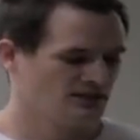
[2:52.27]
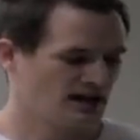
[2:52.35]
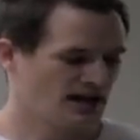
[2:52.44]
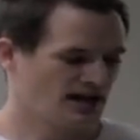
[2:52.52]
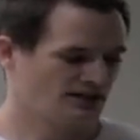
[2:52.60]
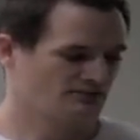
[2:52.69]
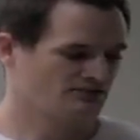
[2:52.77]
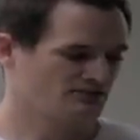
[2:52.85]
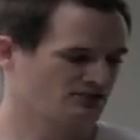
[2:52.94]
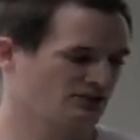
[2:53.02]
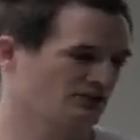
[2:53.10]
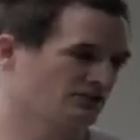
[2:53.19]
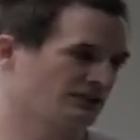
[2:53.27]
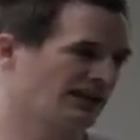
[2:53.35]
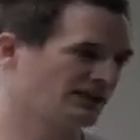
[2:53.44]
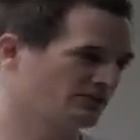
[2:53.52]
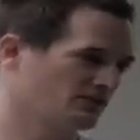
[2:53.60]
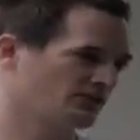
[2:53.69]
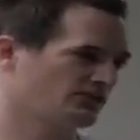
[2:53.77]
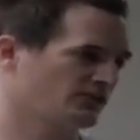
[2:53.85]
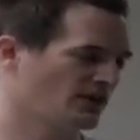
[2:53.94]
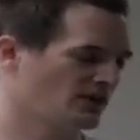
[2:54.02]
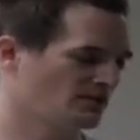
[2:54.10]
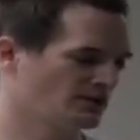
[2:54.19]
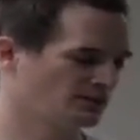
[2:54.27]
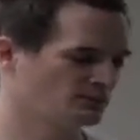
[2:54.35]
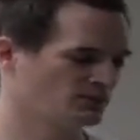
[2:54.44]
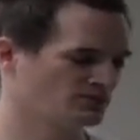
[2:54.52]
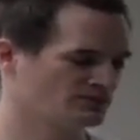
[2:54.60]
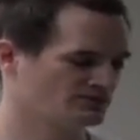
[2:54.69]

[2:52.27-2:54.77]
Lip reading: and you can of course export